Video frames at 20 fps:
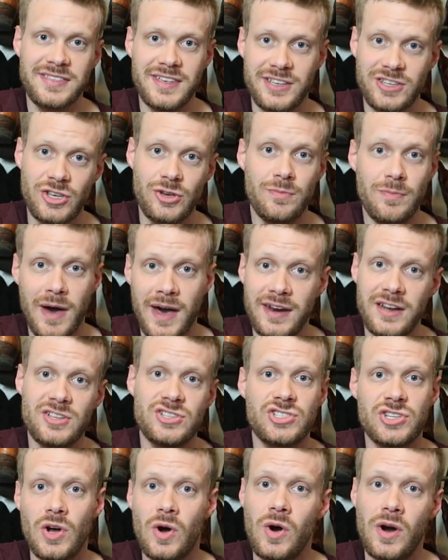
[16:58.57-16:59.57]
think you might
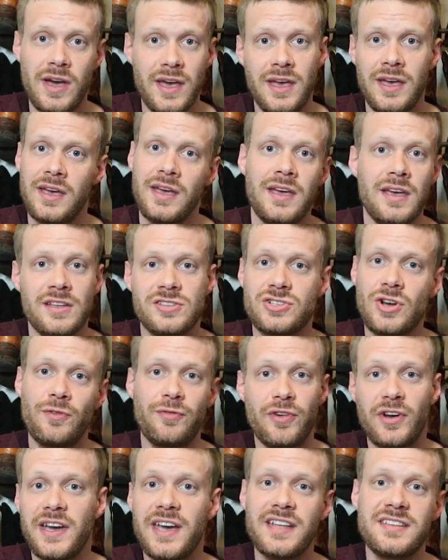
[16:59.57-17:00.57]
enjoy.
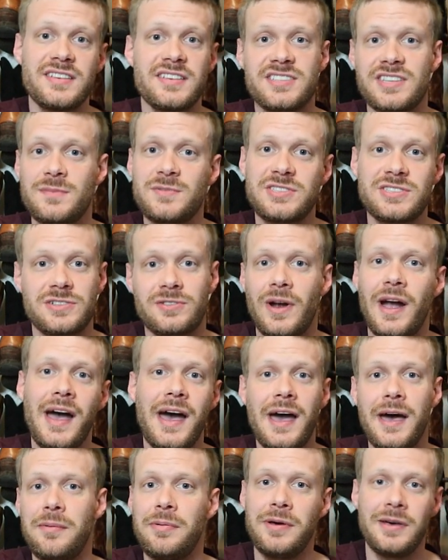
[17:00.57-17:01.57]
Don't forget to subscribe,